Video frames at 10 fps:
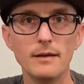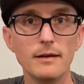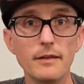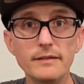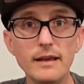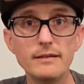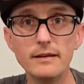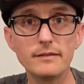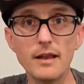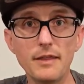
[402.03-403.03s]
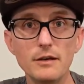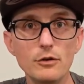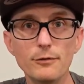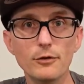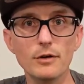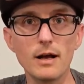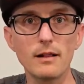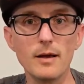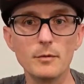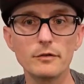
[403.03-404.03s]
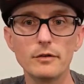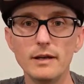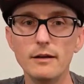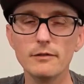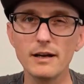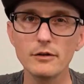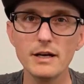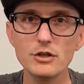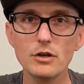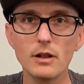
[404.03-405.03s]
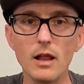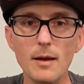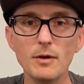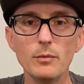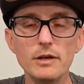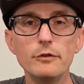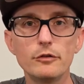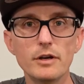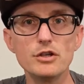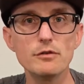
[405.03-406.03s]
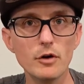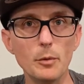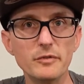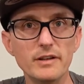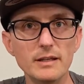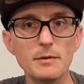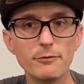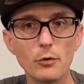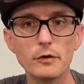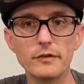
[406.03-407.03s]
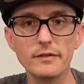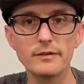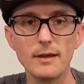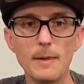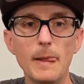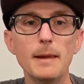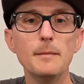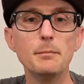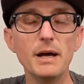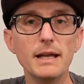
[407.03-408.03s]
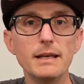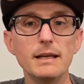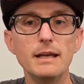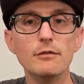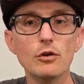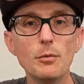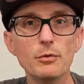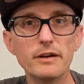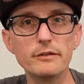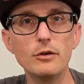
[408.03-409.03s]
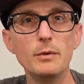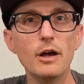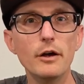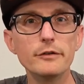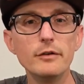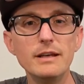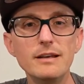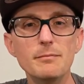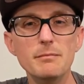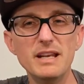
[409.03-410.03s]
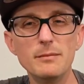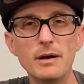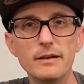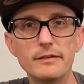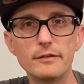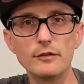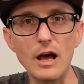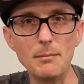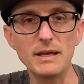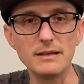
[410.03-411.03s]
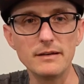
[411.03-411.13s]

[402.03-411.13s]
Now, this idea is nothing new for rock climbers. In recreational climbing, we use stretchy ropes to limit forces. But in rope rescue, we also need to minimize stopping